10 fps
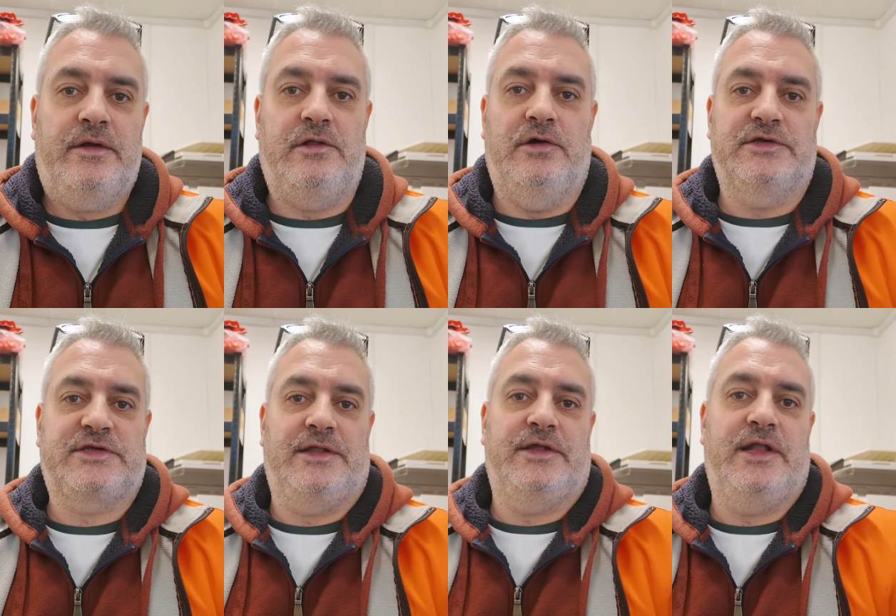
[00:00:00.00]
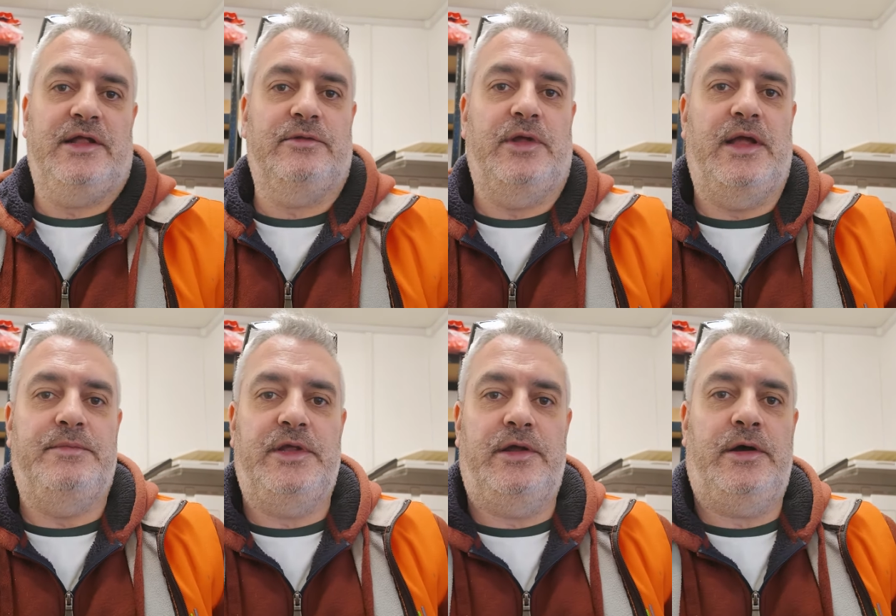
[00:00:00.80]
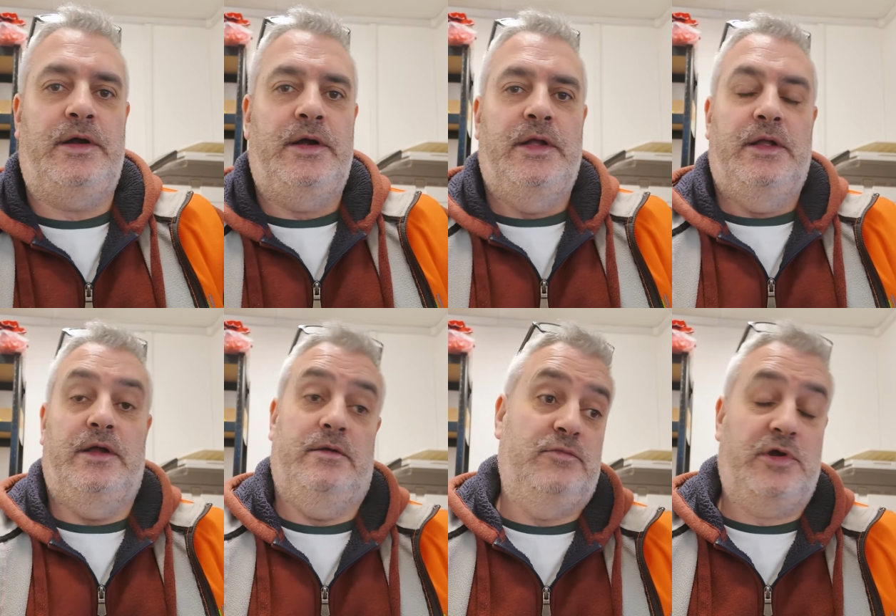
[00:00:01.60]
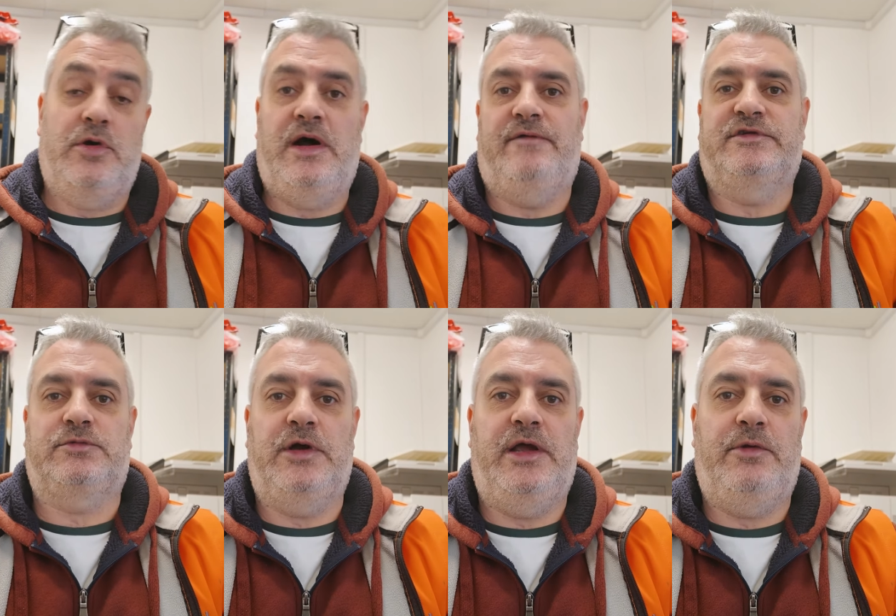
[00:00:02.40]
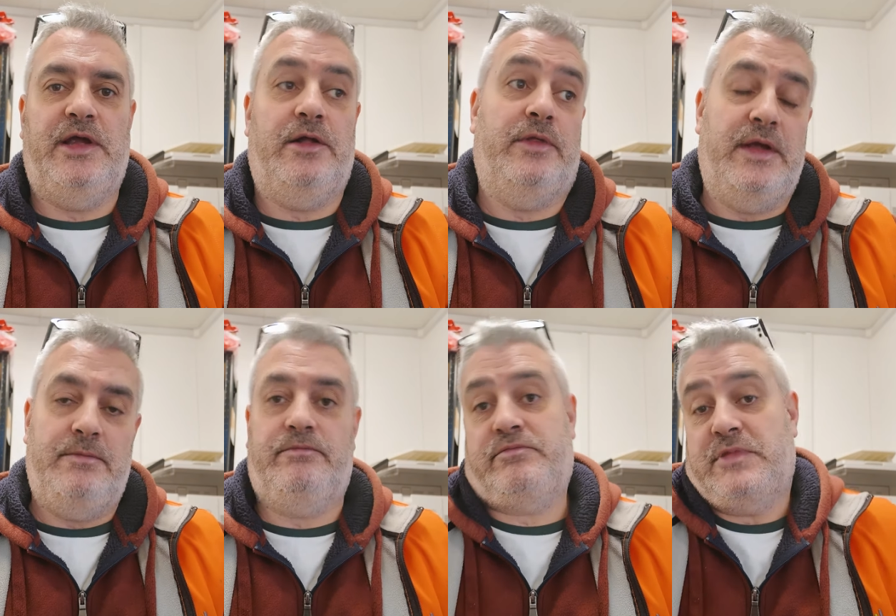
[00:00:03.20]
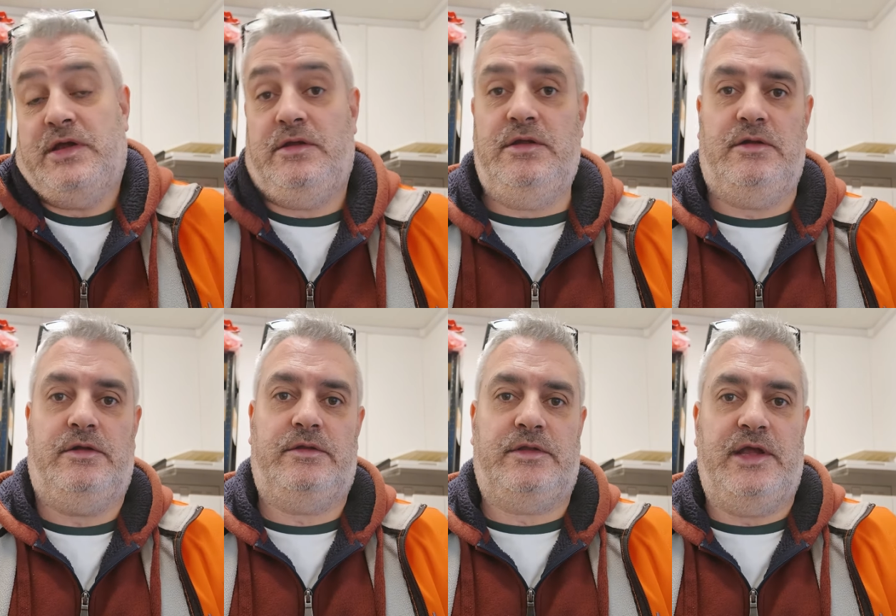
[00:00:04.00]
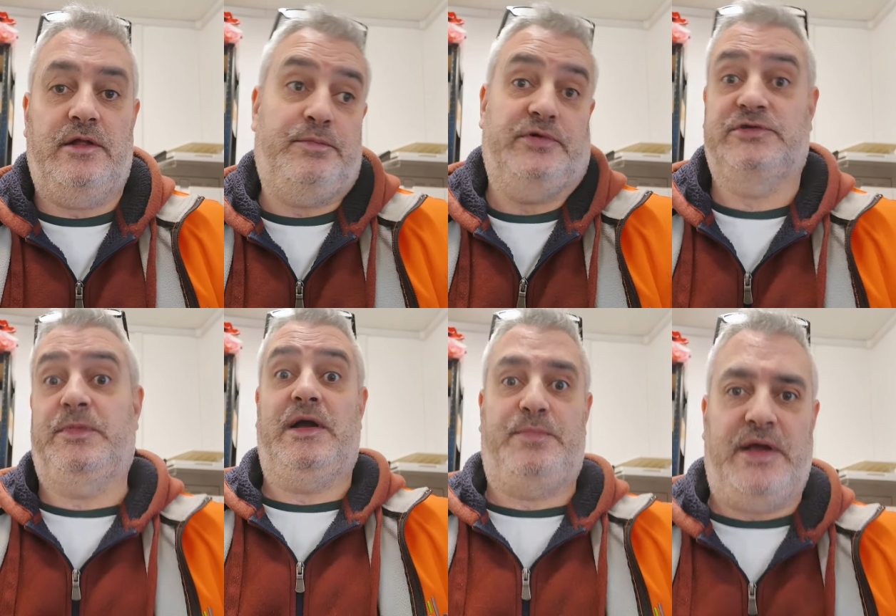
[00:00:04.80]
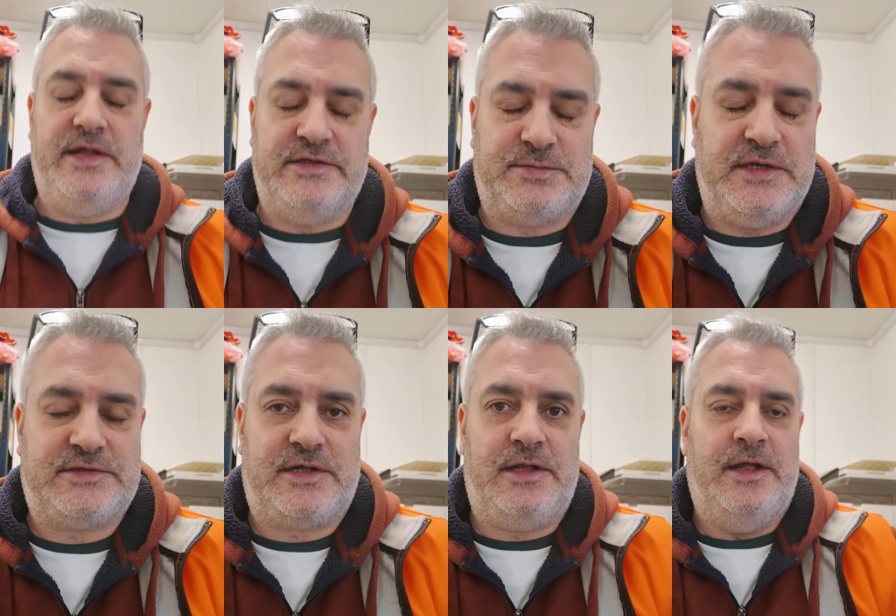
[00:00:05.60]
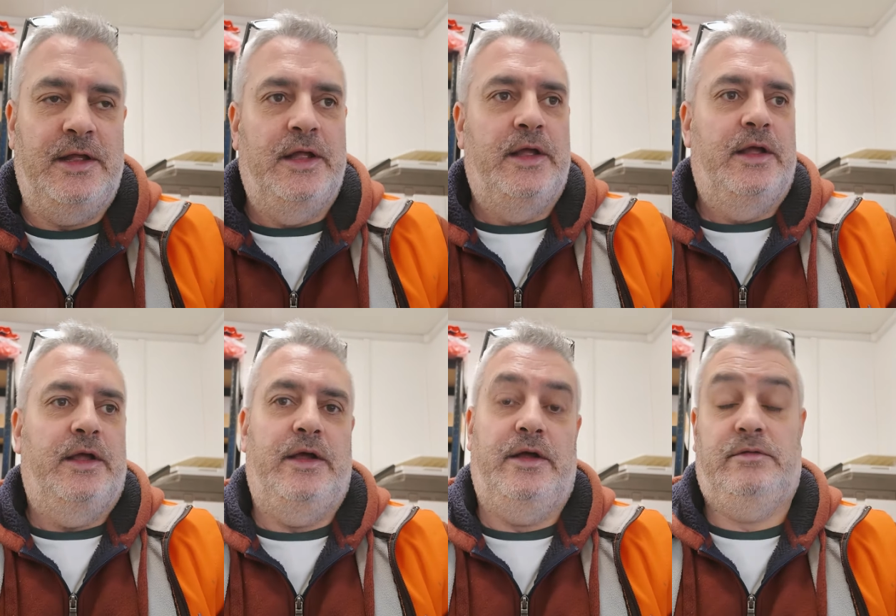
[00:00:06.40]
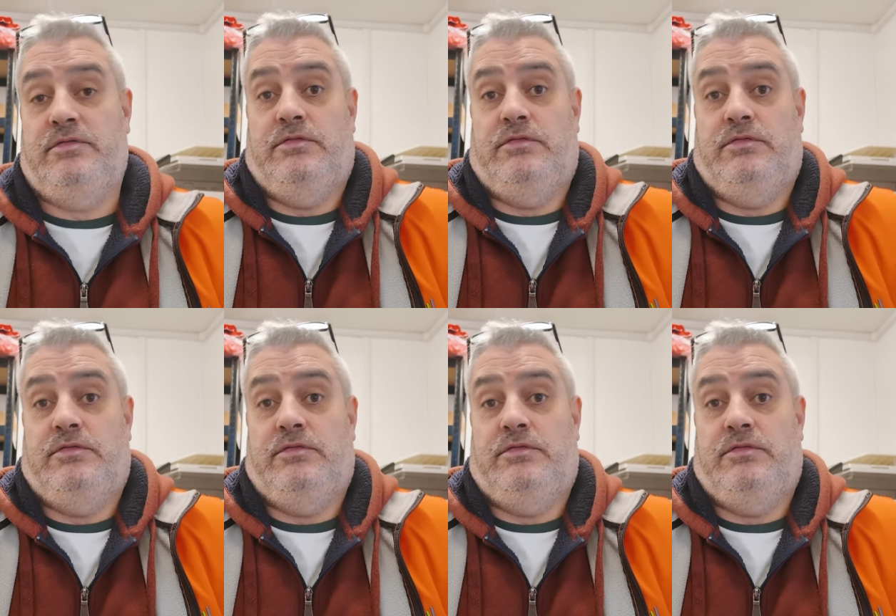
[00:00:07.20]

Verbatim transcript: close hand in hand with them, you know, and we go out of his way, we help them, they, you know, they help us by paying us basically uh,